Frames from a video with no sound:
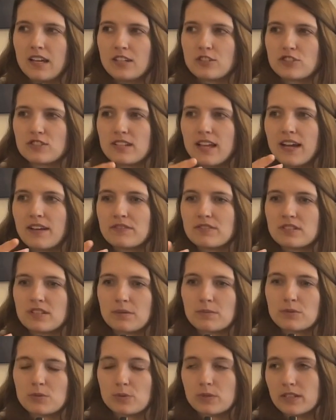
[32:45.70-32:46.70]
Just have
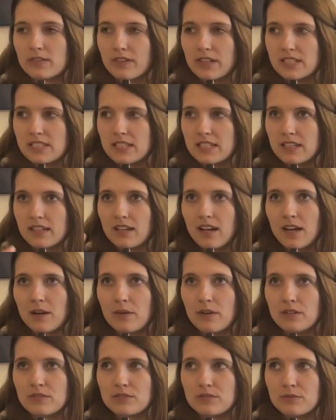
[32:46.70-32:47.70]
some sort of idea. I
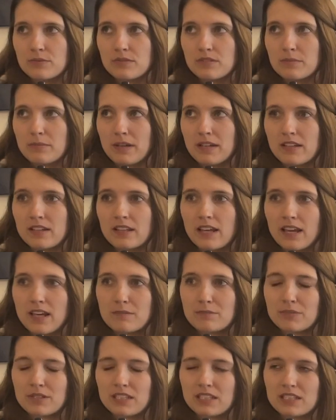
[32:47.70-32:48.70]
also want to make a
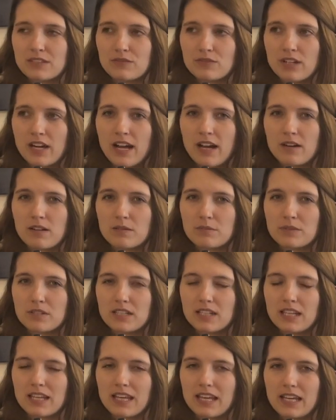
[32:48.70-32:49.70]
game plan for how I'm going to
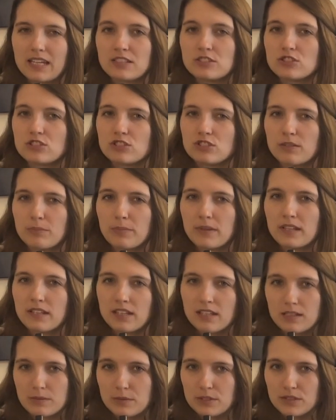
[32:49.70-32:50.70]
get shipping
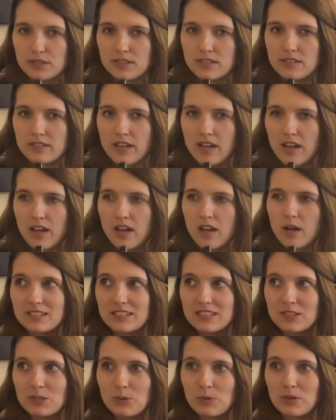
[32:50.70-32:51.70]
labels.
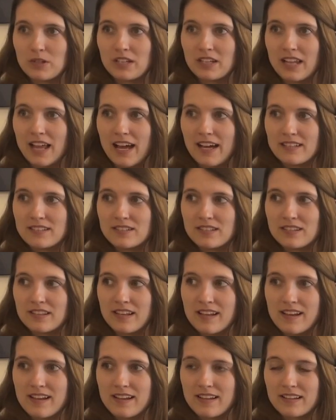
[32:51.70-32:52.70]
So the last
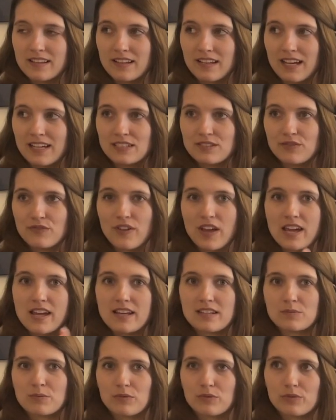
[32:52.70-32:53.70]

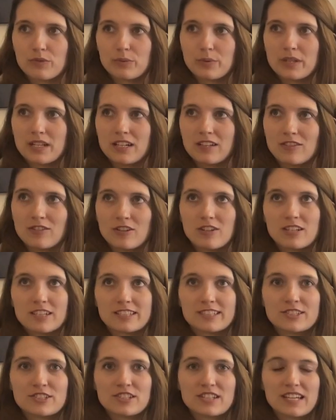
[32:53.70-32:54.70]
phase before we can
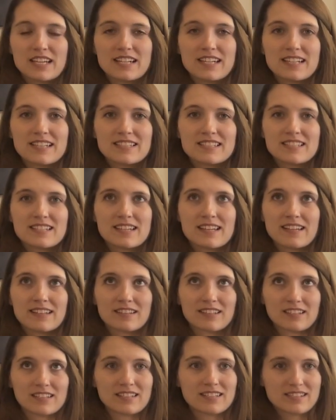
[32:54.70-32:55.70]
launch then is to get
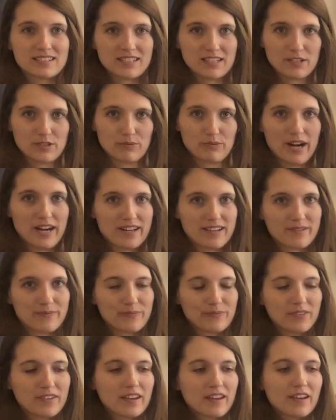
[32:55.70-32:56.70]
the listings ready,
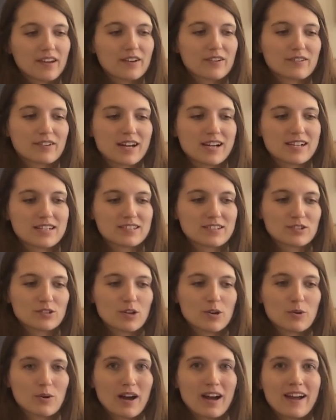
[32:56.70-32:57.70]
right?
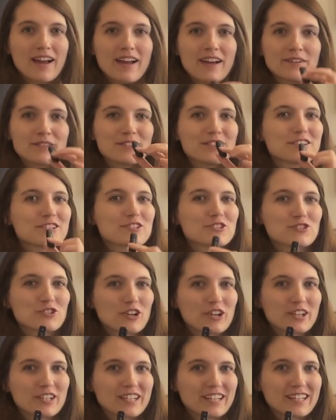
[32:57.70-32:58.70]
So I have
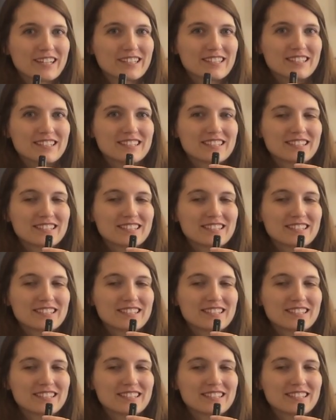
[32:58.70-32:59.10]
started